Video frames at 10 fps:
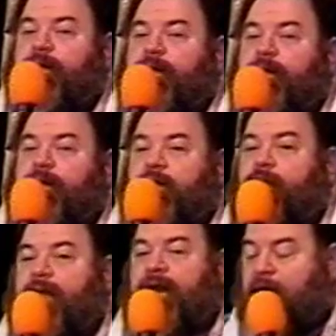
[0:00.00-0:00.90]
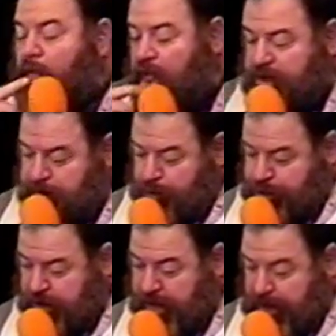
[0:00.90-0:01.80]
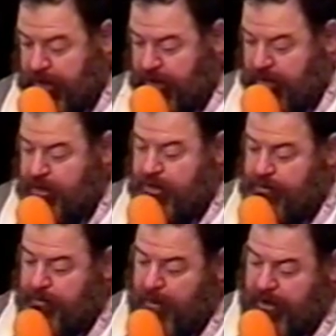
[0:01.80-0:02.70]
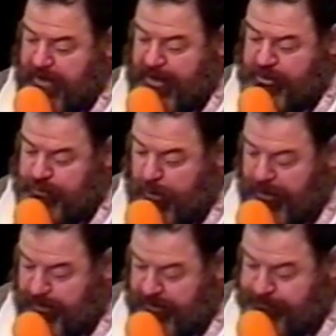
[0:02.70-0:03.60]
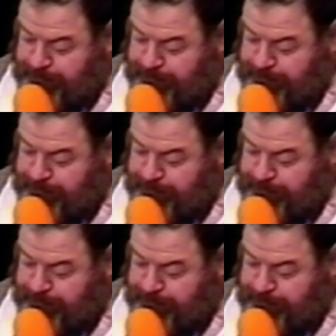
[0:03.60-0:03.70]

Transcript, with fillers: Mariah, we know that is Moshiach, the Mariah he's talking about.